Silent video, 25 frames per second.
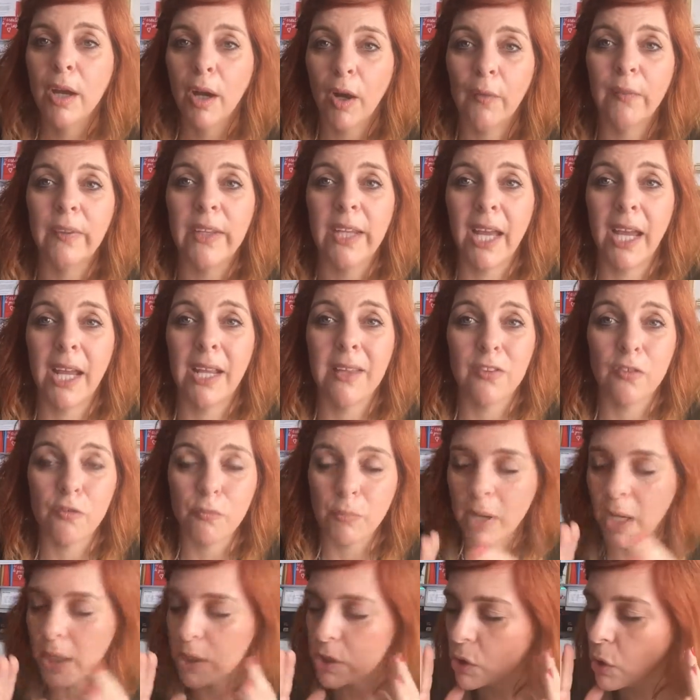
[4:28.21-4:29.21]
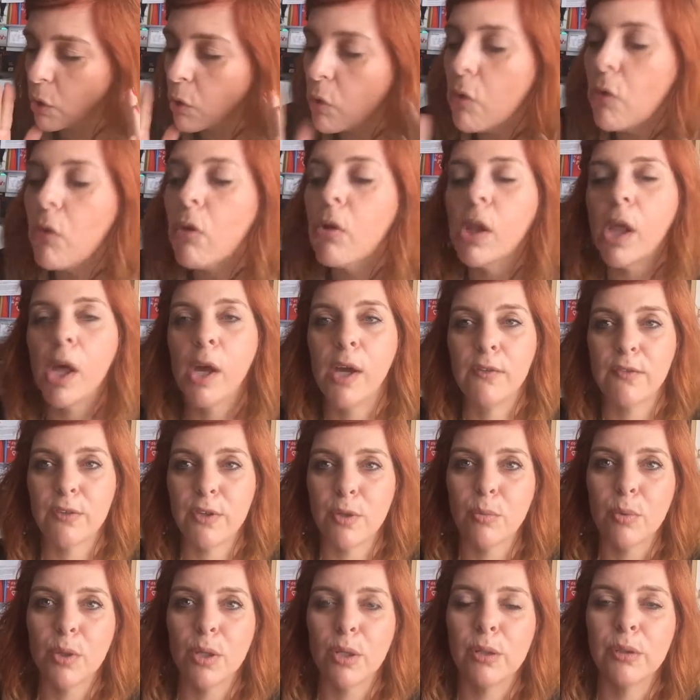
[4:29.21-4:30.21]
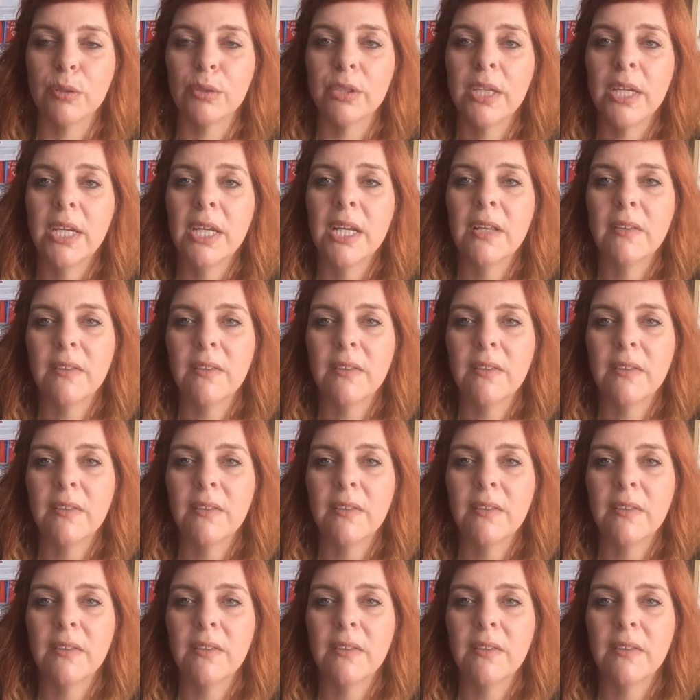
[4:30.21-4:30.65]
on the 8th of March, all over the world,